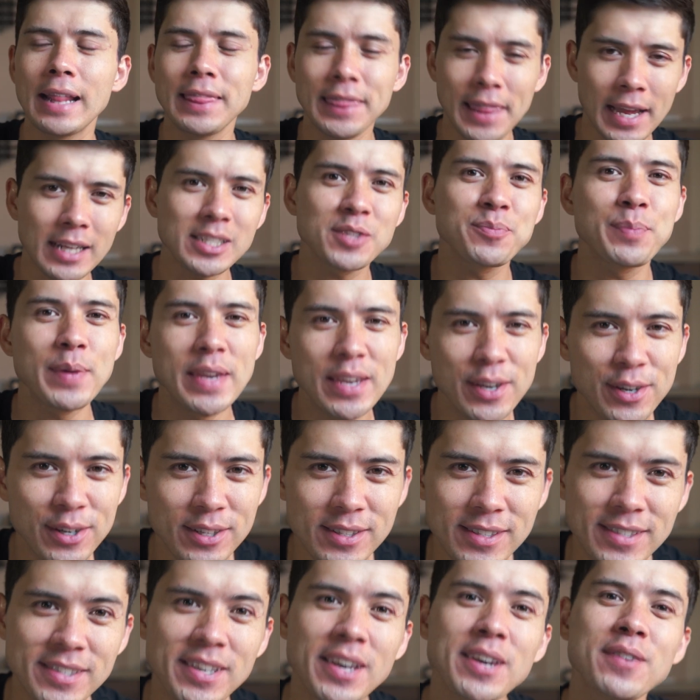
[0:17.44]
And that's being
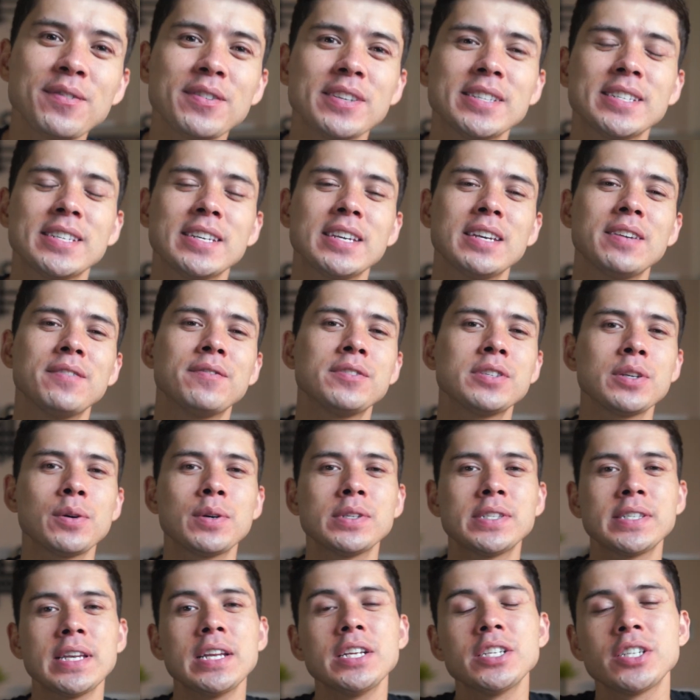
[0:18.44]
conservative. So
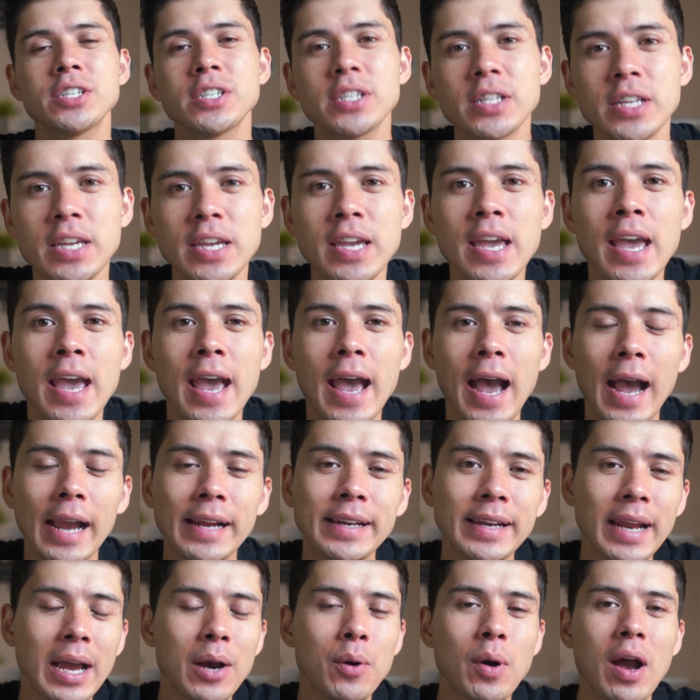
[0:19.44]
essentially, I
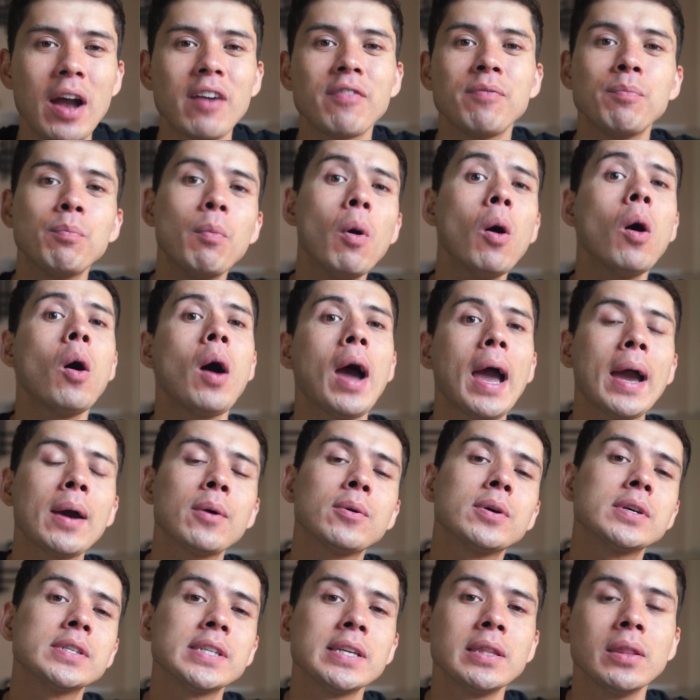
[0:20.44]
now have more
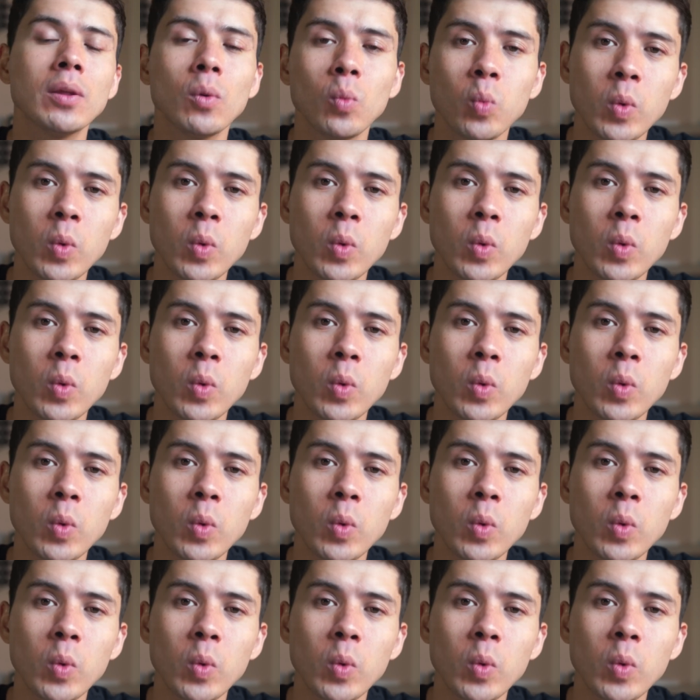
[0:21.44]
hours in the